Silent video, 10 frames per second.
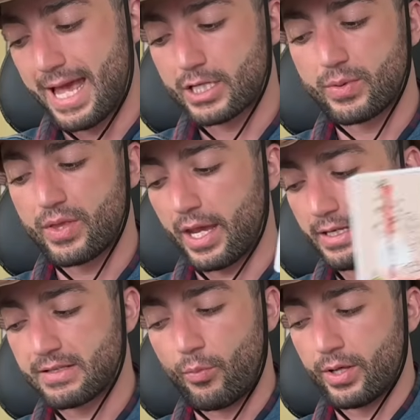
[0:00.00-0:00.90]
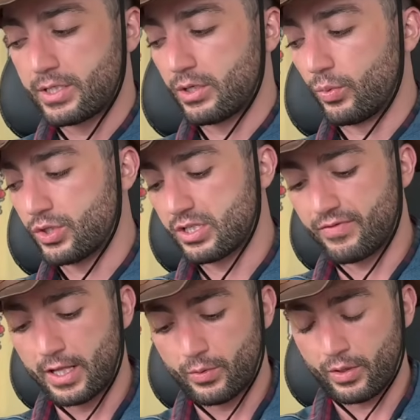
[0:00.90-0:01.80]
That's why the Ace of Wands here, which is
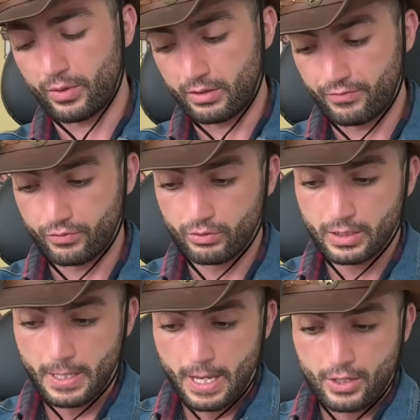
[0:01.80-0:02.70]
following with the Fool.